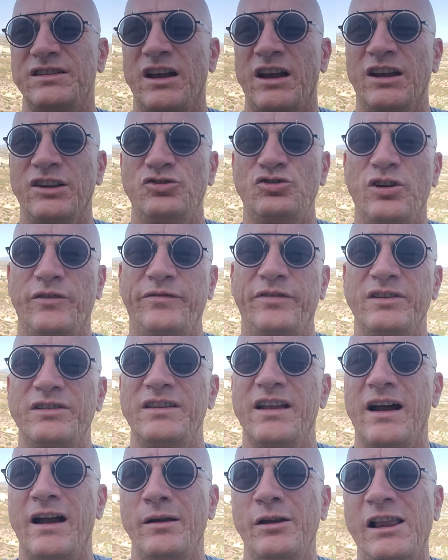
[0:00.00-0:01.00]
Triffin
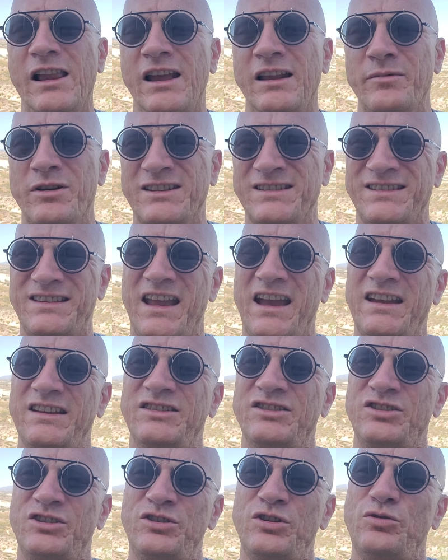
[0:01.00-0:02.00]
dilemma
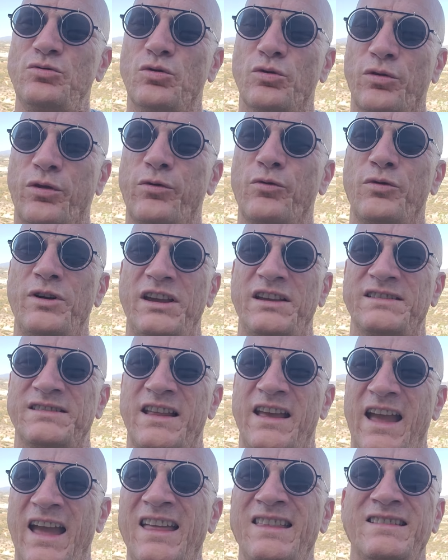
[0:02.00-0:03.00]
stage 2 or 3s,
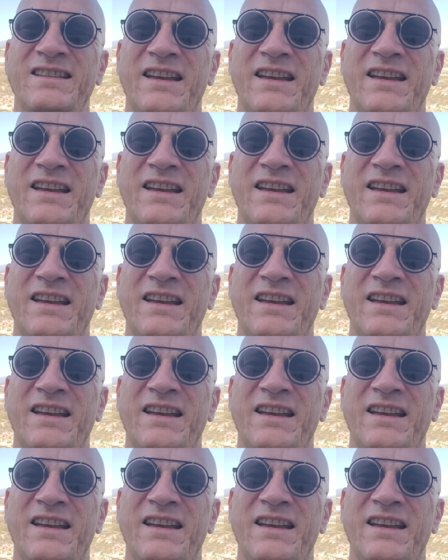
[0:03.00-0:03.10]
the end